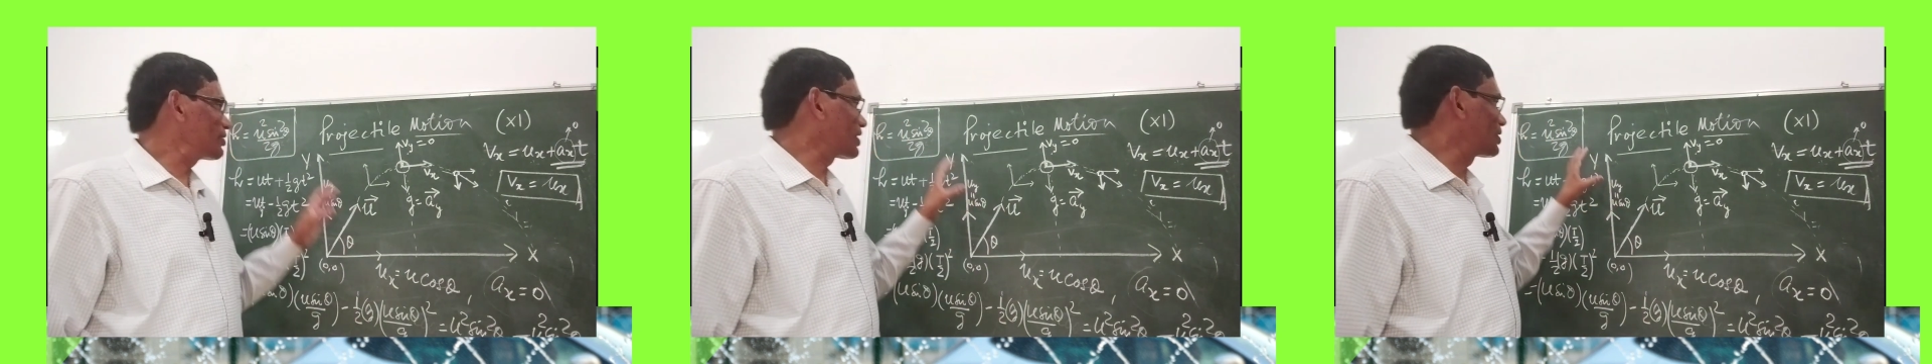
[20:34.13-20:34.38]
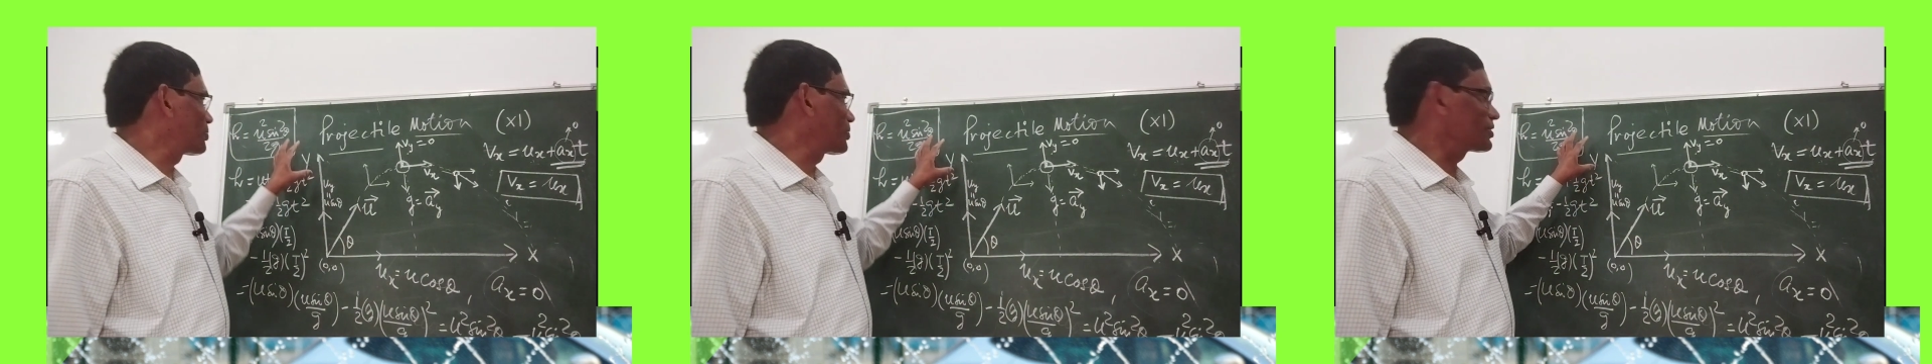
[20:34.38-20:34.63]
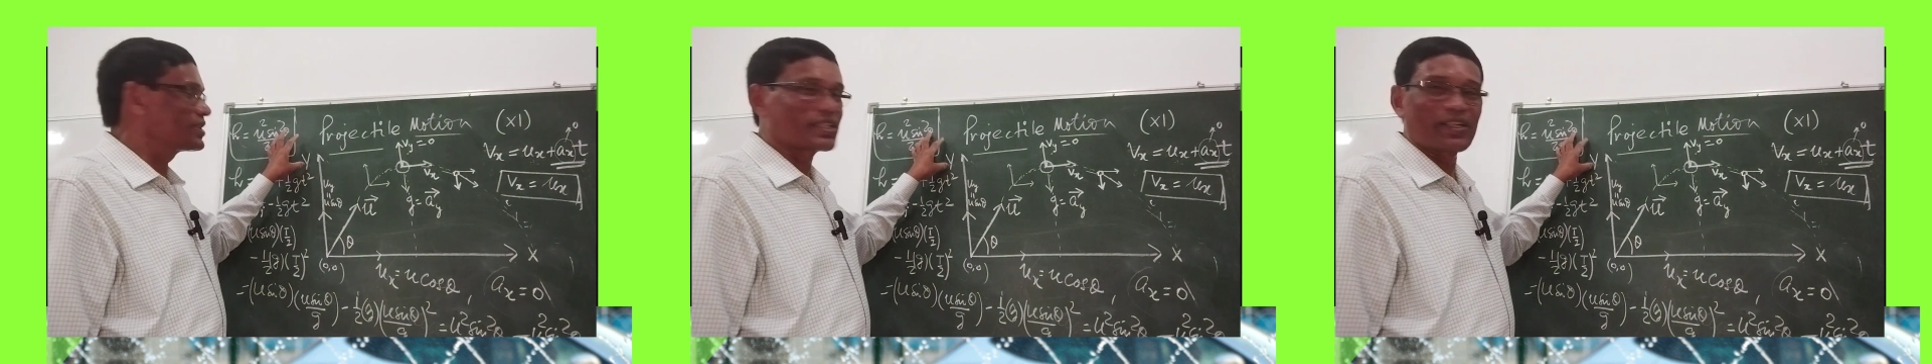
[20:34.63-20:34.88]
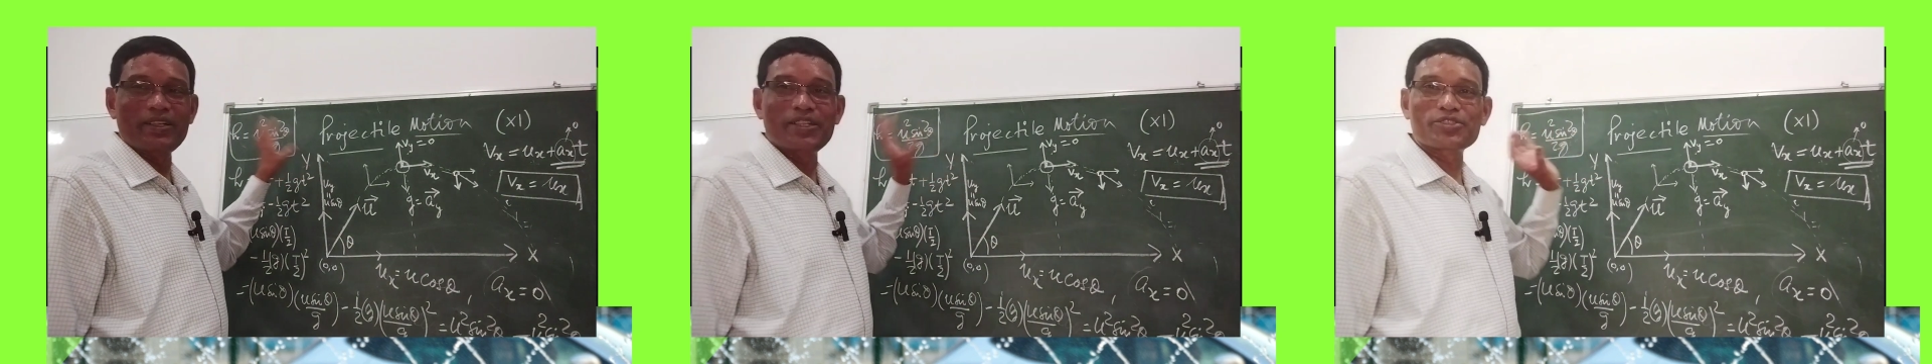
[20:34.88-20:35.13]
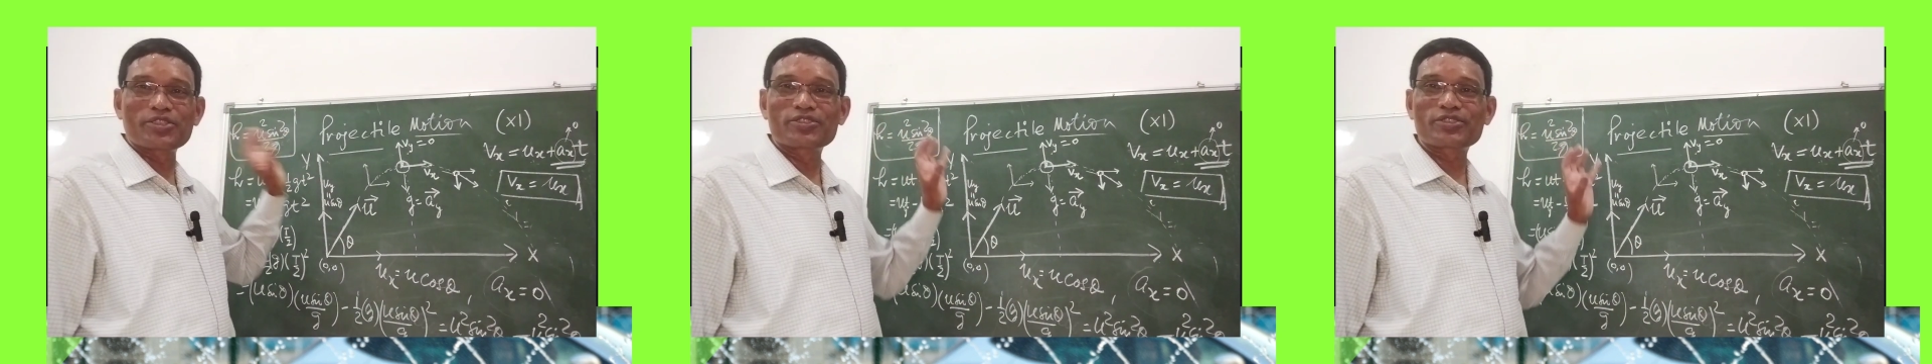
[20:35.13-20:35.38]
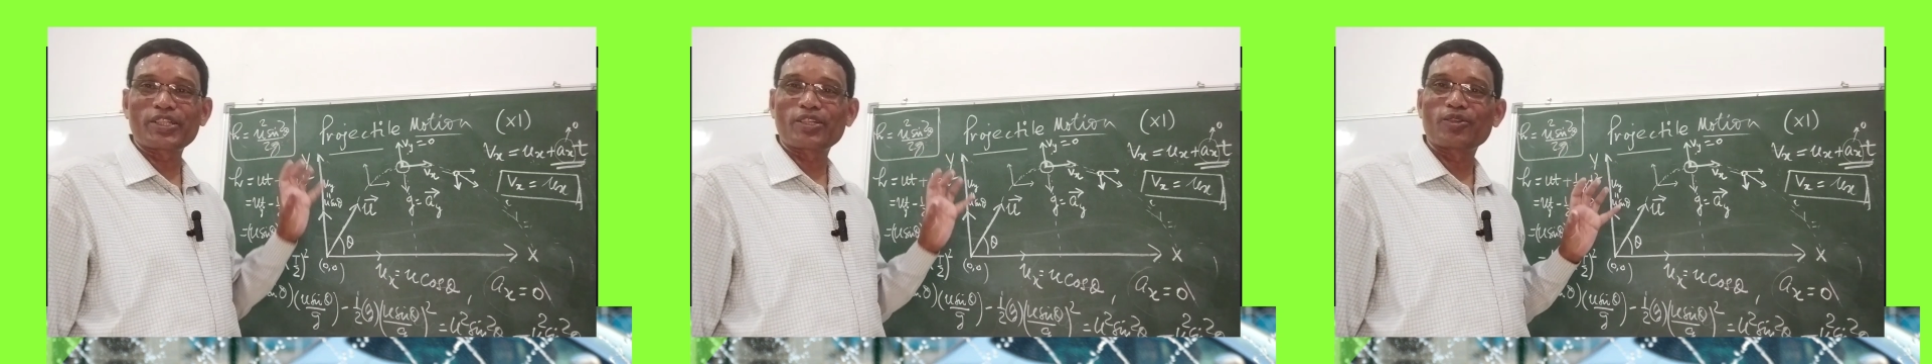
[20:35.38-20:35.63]
you can put the
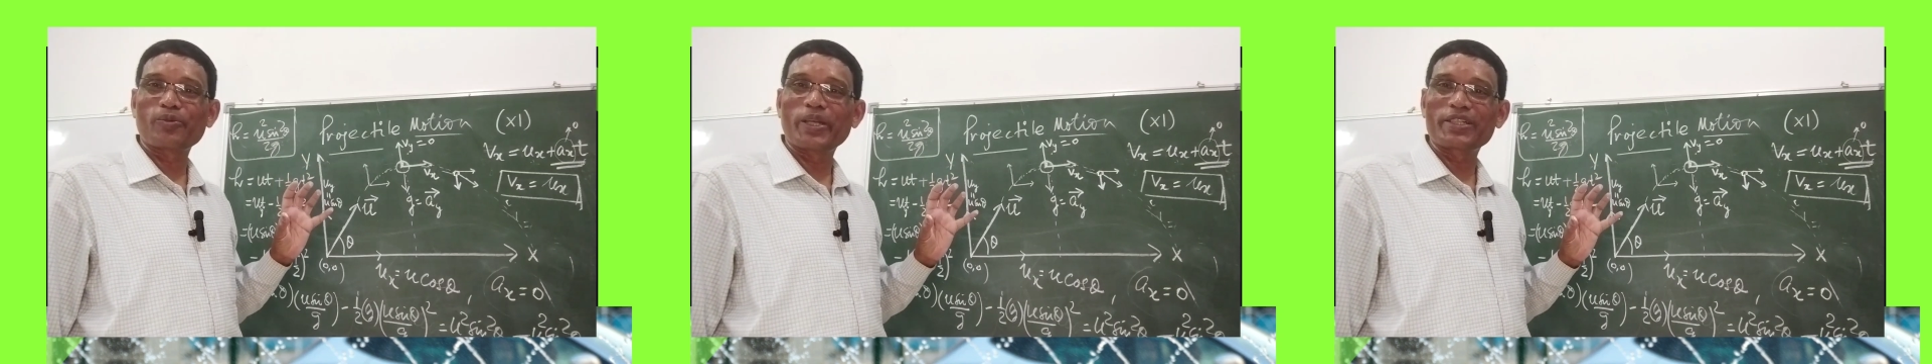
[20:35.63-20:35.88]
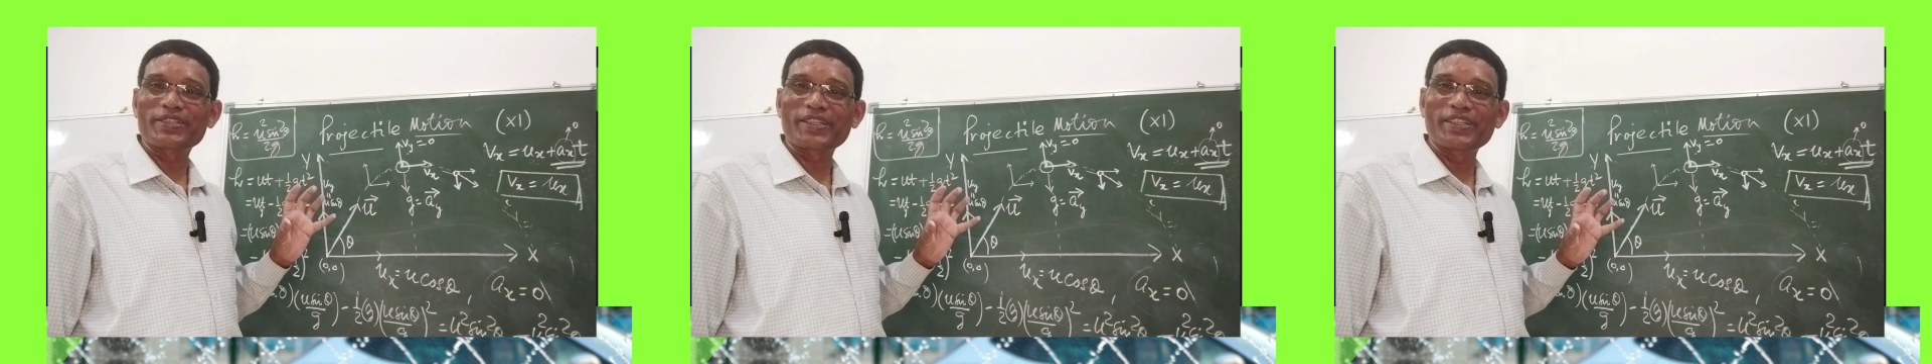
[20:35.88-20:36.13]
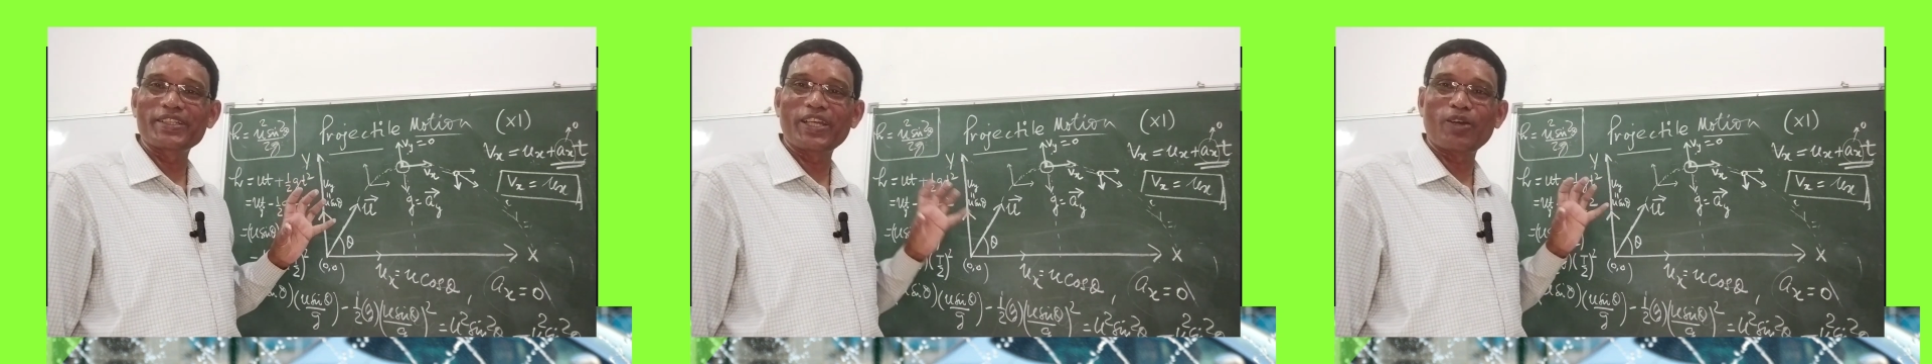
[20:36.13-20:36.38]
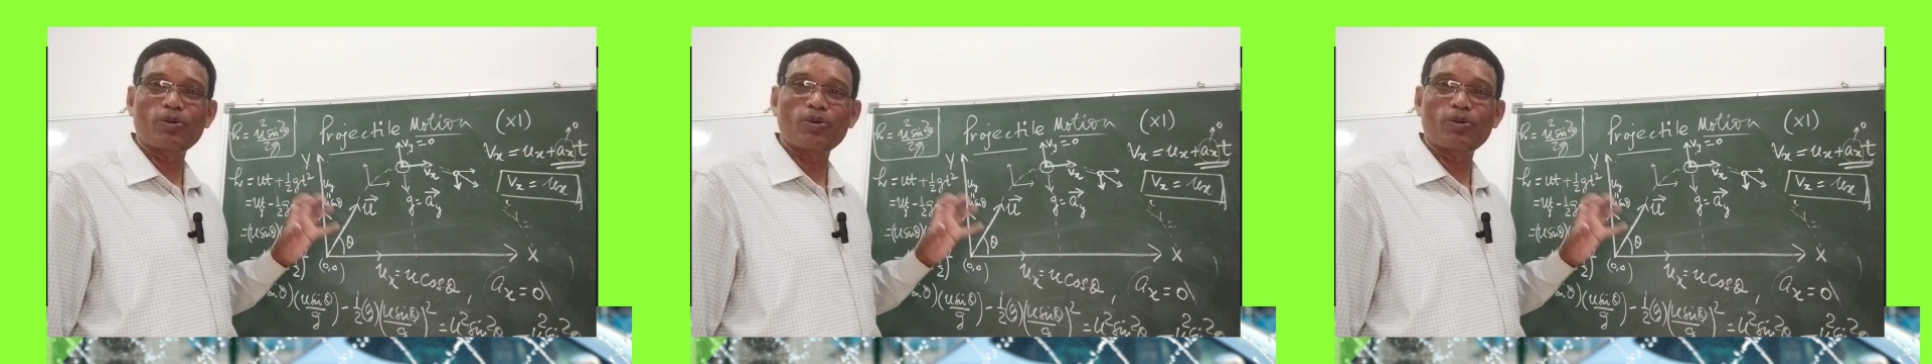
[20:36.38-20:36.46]
conditions trigonometrically